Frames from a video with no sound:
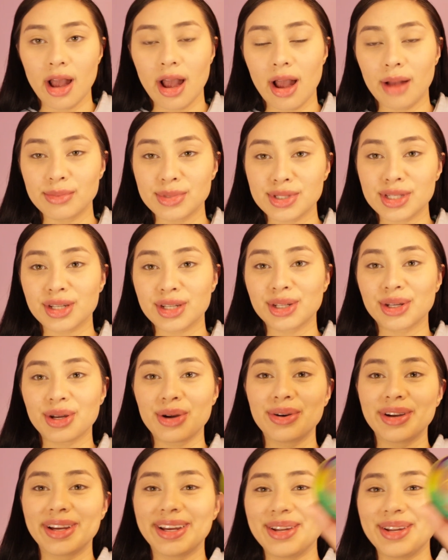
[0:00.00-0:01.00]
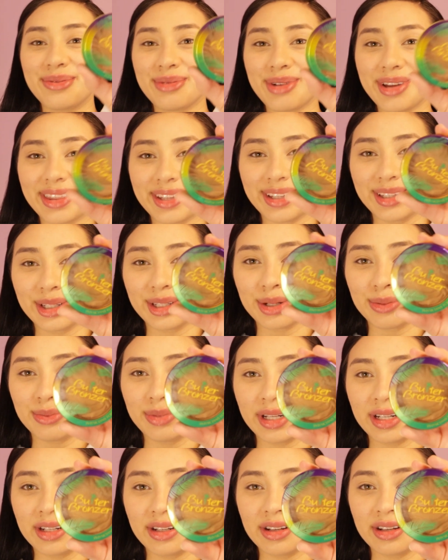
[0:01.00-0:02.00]
I'm just gonna go in with a little
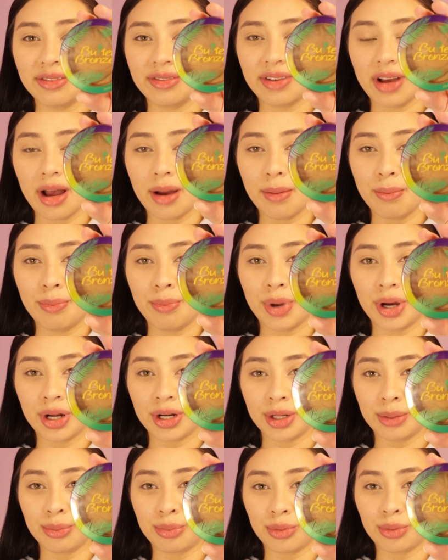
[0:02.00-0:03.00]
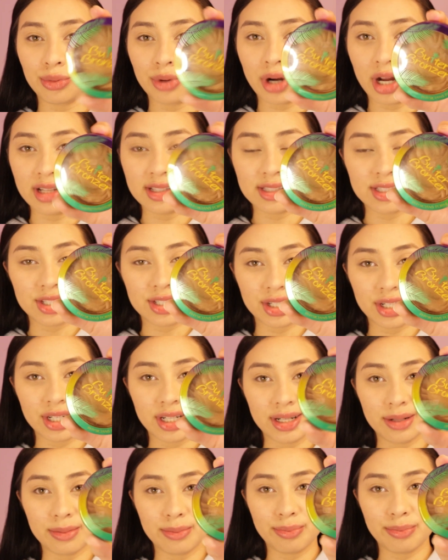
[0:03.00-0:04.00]
bit of Butter
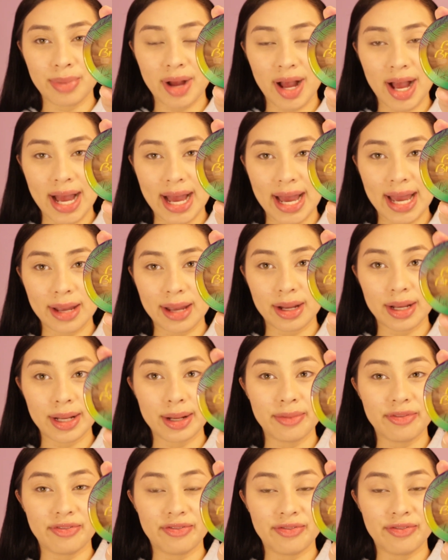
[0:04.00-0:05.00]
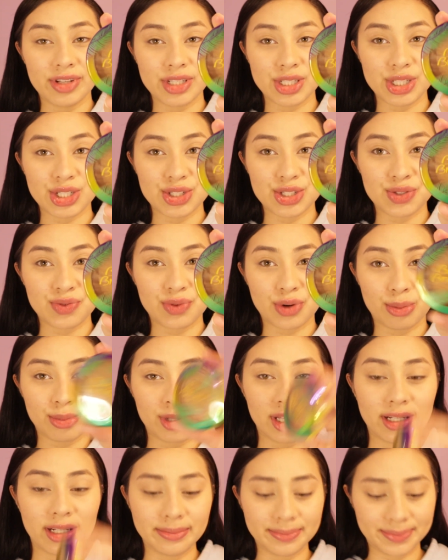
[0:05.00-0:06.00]
Bronzer by Physicians
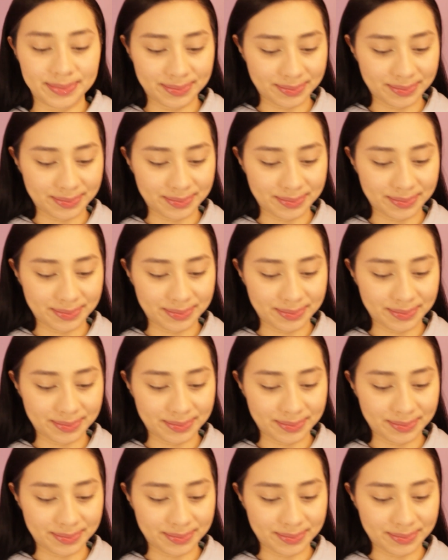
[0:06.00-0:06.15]
Formula.